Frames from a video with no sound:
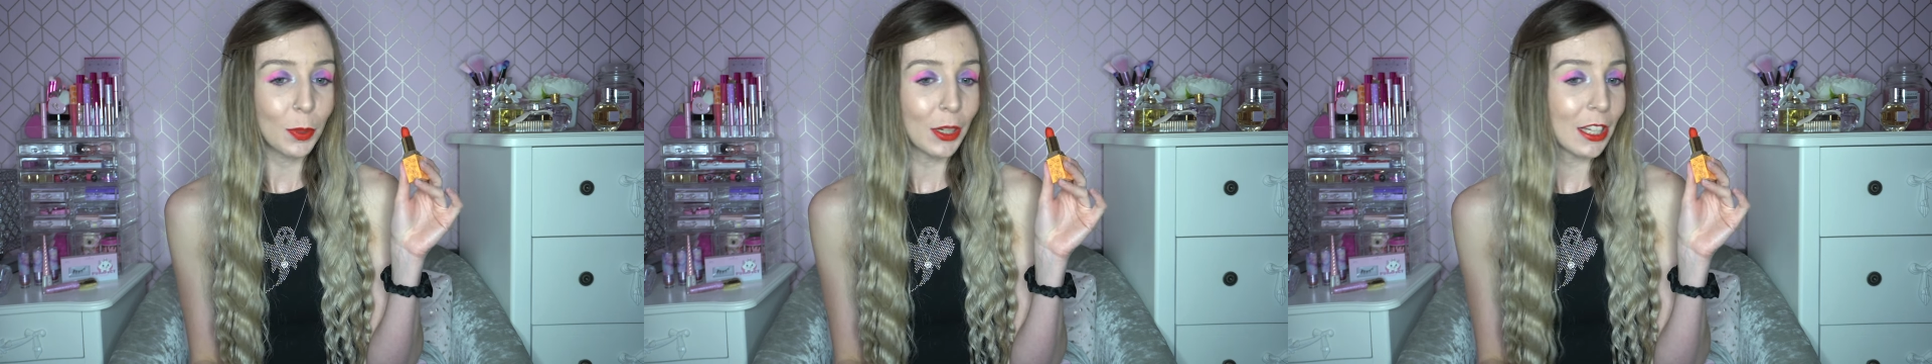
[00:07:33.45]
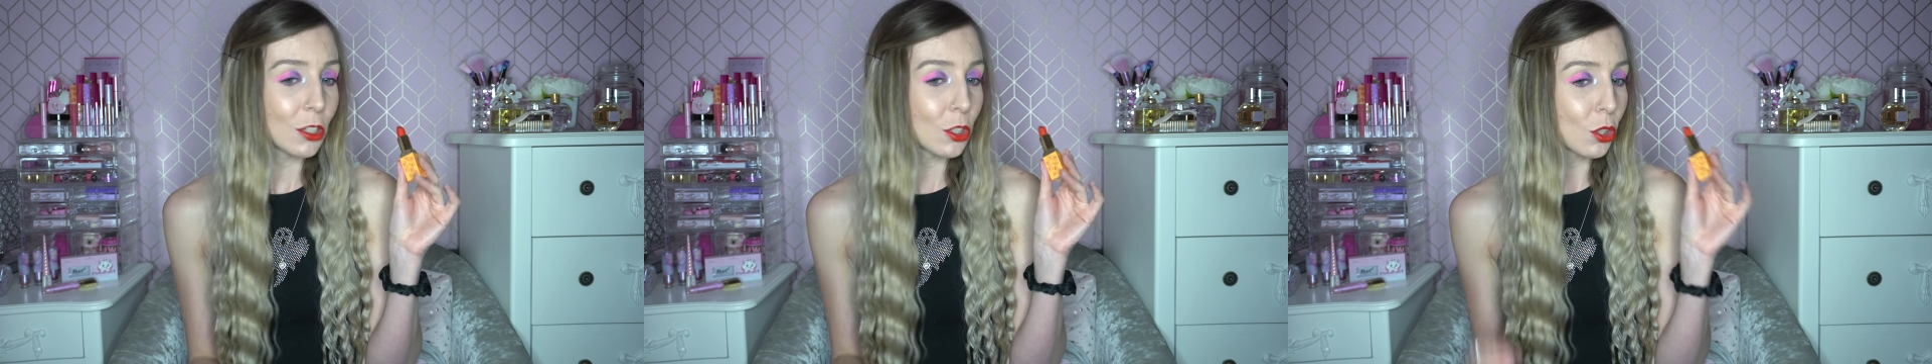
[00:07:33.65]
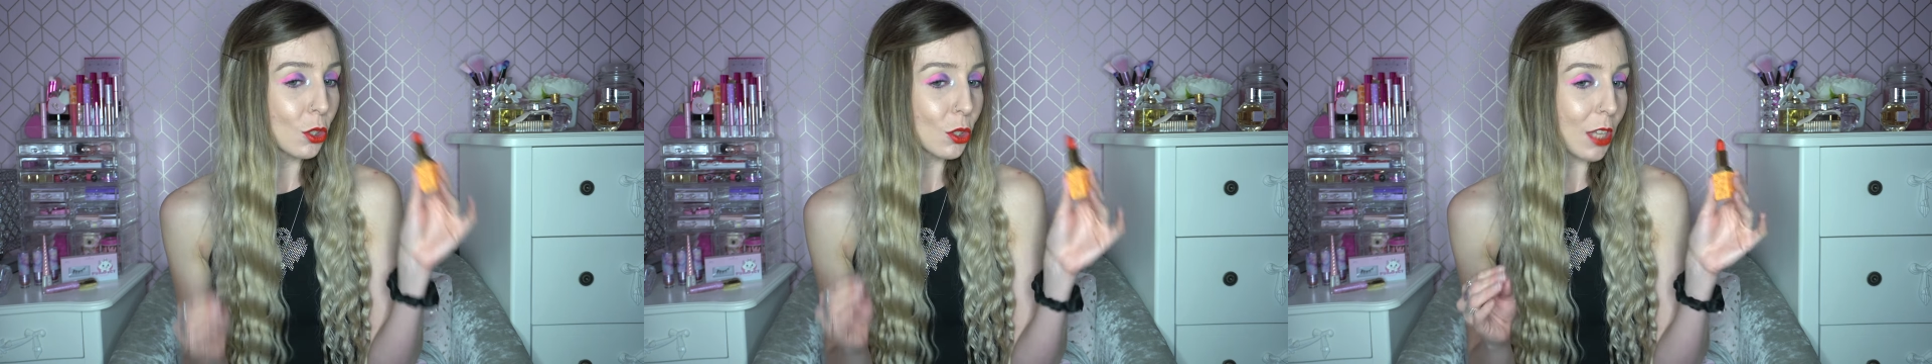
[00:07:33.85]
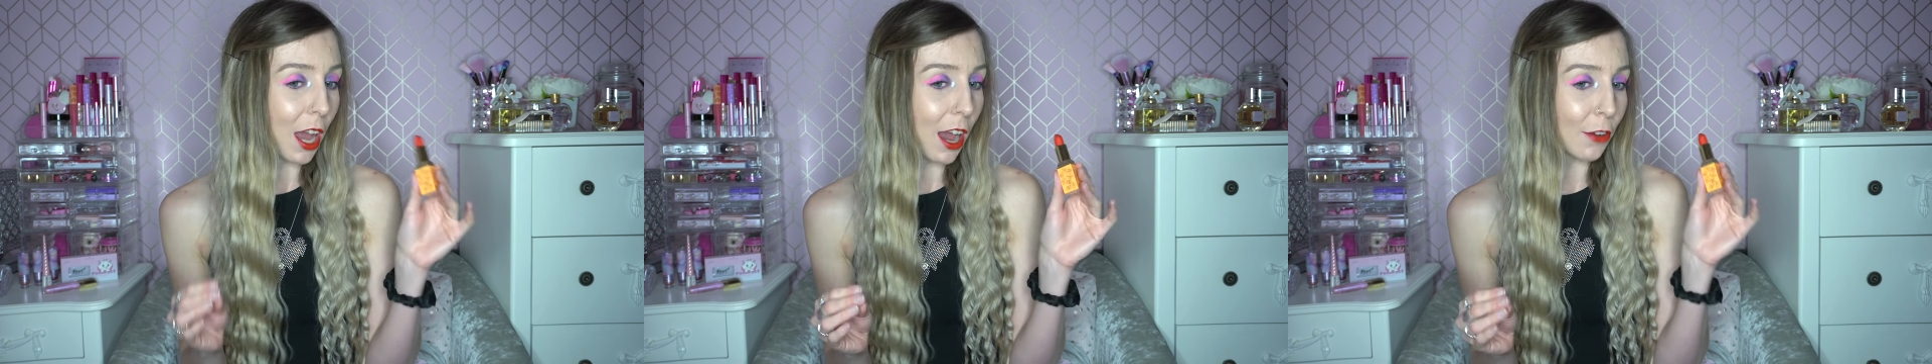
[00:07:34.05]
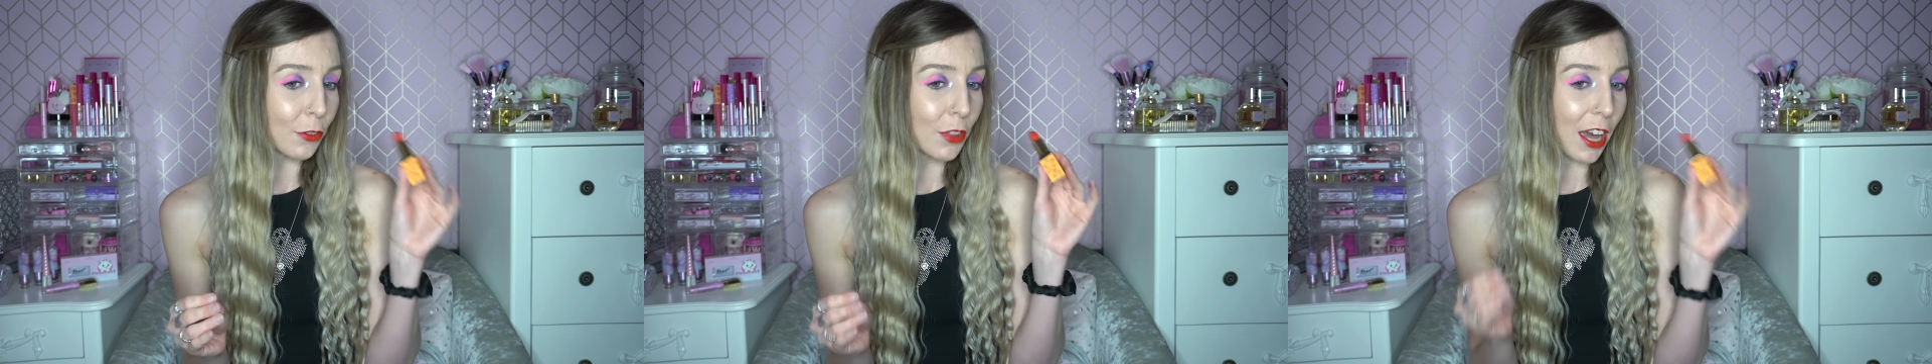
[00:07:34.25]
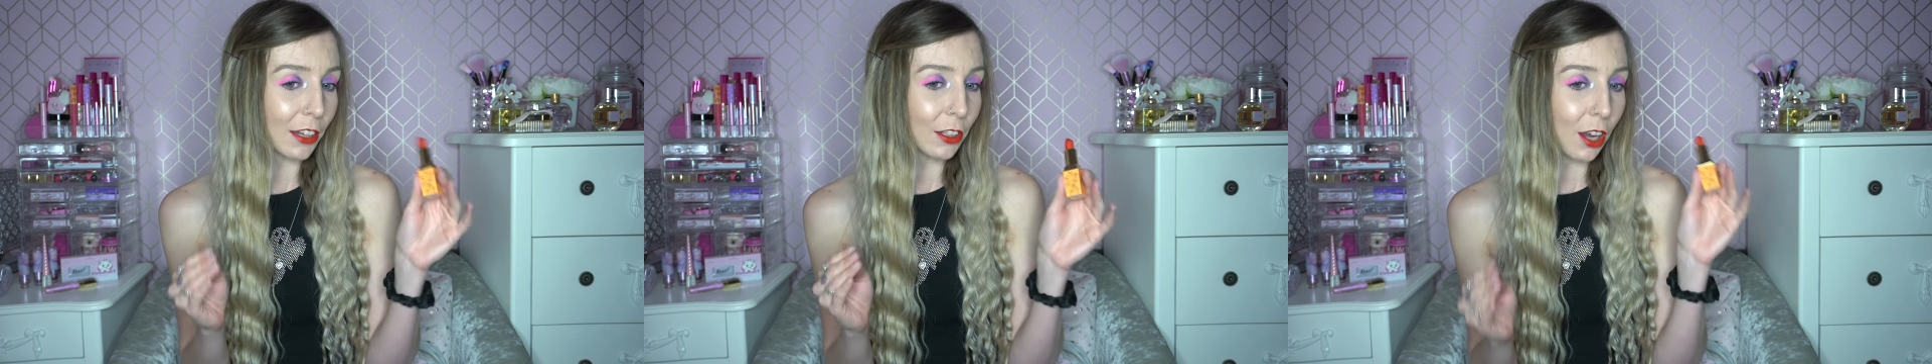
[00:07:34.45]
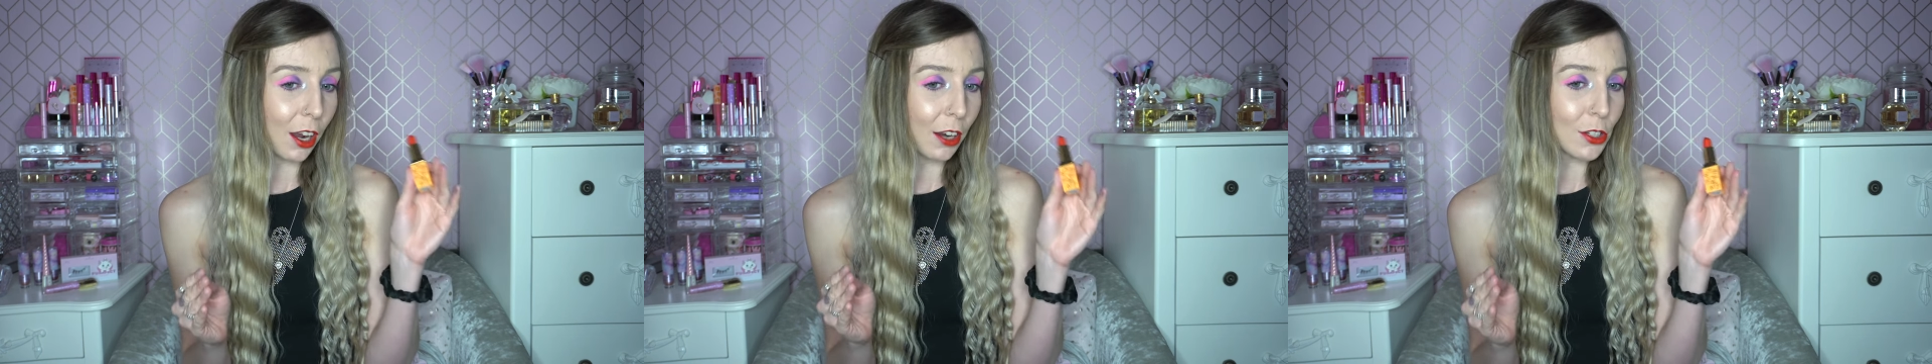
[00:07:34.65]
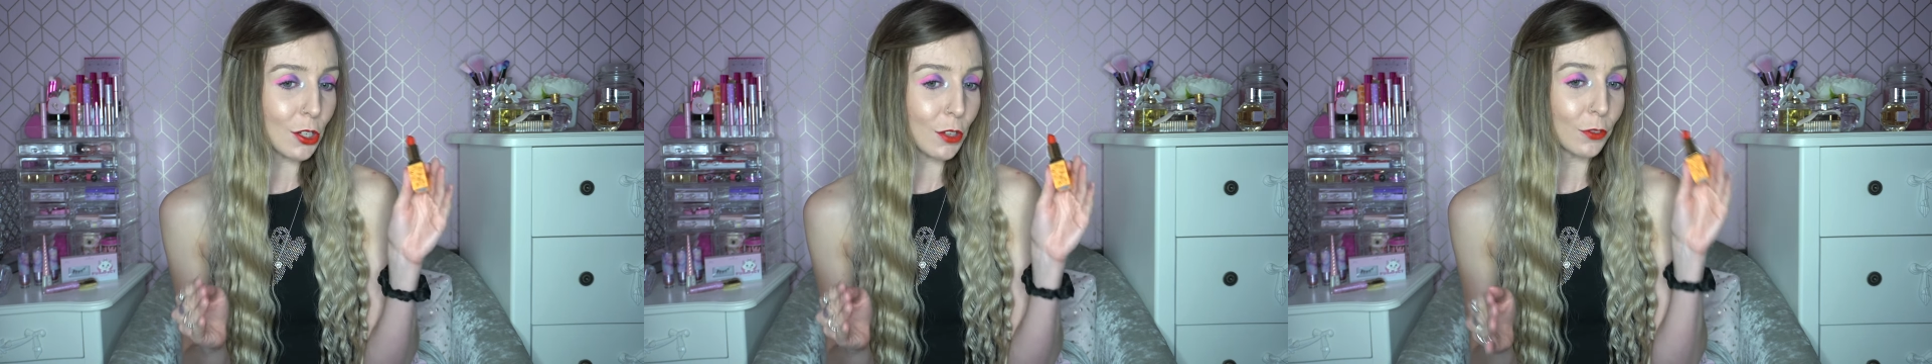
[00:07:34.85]
but it does have that
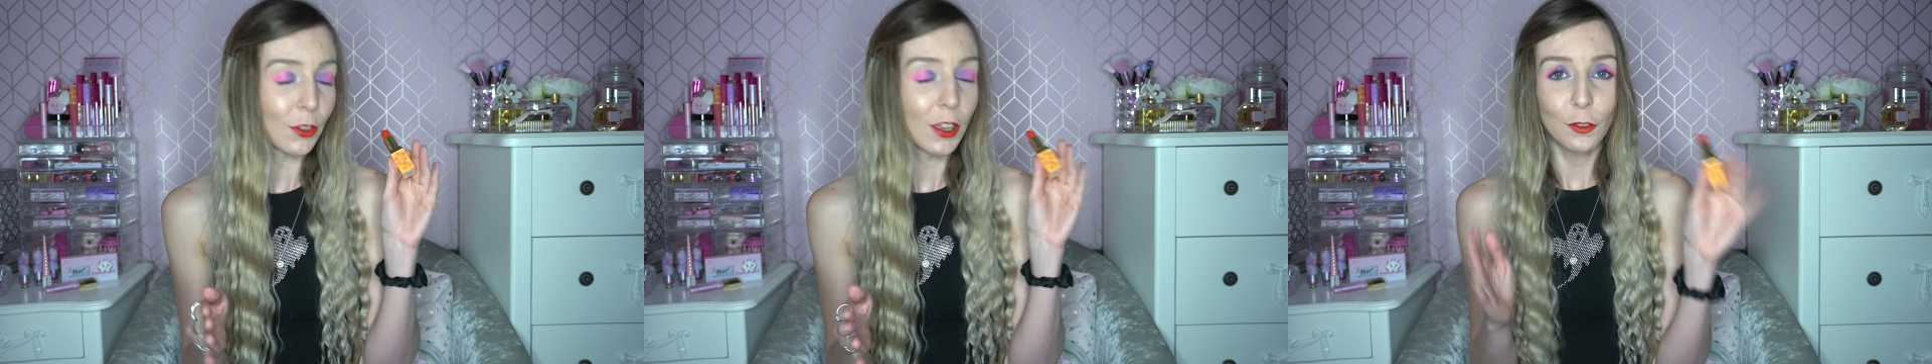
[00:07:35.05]
kind of